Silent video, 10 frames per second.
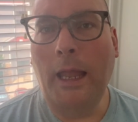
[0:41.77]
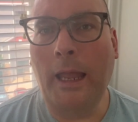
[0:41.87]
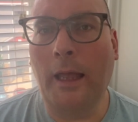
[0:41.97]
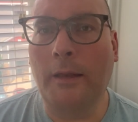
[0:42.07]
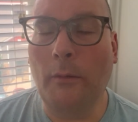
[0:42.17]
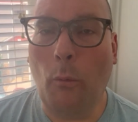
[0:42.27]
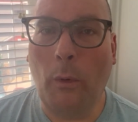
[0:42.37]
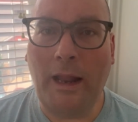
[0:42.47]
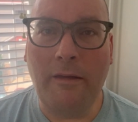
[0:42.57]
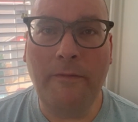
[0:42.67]
And
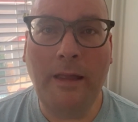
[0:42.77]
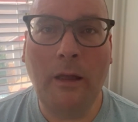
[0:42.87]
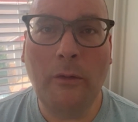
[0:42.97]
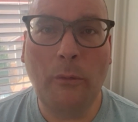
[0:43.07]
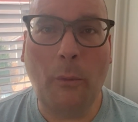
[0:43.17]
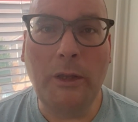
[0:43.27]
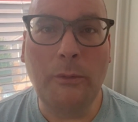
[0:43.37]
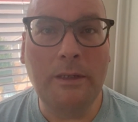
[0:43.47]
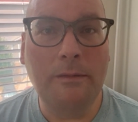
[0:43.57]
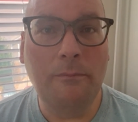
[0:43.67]
what I have found, what
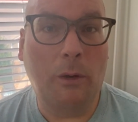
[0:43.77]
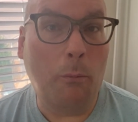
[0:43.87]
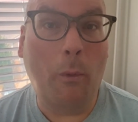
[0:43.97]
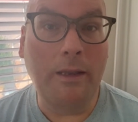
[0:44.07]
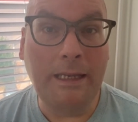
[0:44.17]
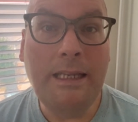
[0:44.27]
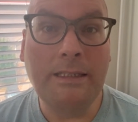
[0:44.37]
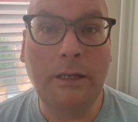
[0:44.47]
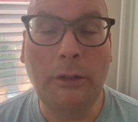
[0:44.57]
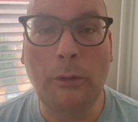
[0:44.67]
one needs
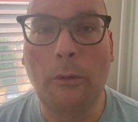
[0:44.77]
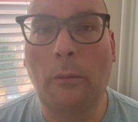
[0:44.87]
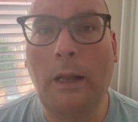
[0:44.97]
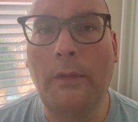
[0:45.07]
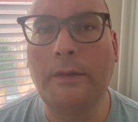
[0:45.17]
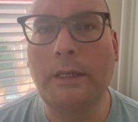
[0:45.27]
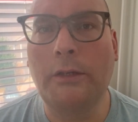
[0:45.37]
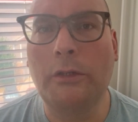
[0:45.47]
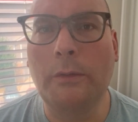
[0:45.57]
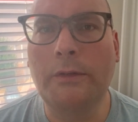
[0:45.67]
to do around this
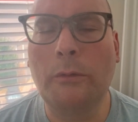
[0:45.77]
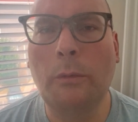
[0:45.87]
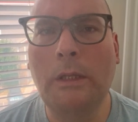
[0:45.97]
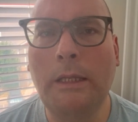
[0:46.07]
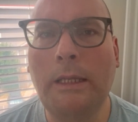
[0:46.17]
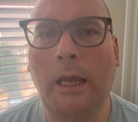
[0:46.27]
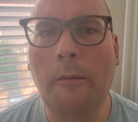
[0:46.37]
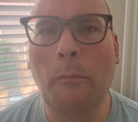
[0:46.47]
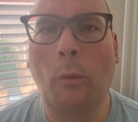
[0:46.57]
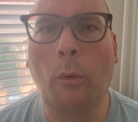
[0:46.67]
issue is to really get
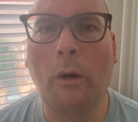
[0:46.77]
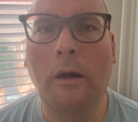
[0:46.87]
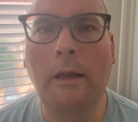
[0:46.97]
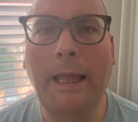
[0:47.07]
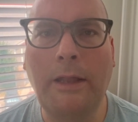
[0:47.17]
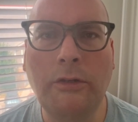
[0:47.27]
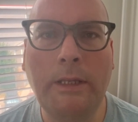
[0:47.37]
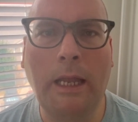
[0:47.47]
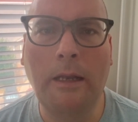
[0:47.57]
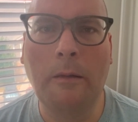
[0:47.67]
more
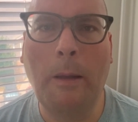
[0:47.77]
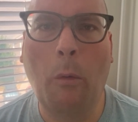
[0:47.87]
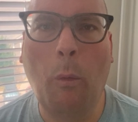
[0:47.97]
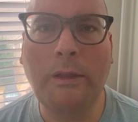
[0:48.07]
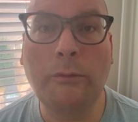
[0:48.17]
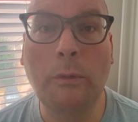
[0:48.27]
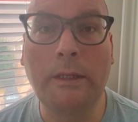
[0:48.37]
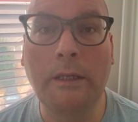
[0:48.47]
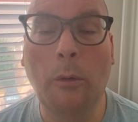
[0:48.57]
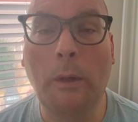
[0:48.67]
educated about what's
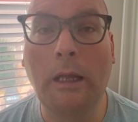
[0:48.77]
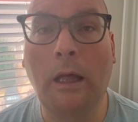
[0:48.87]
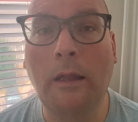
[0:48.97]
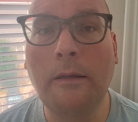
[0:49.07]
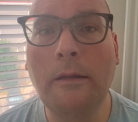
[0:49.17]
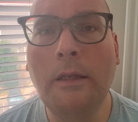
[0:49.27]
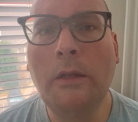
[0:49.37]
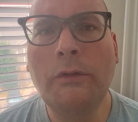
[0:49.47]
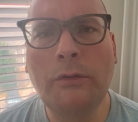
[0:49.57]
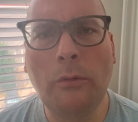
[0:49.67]
really going on.
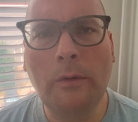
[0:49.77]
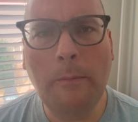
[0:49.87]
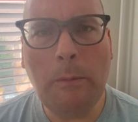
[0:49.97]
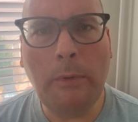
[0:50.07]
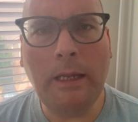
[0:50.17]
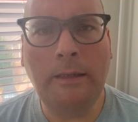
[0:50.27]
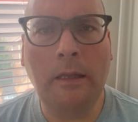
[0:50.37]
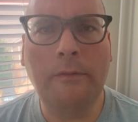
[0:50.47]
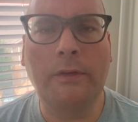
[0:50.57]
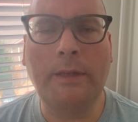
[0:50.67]
So let me break it
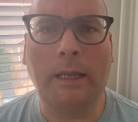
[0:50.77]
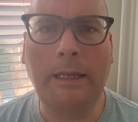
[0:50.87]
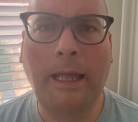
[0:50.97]
down for a second.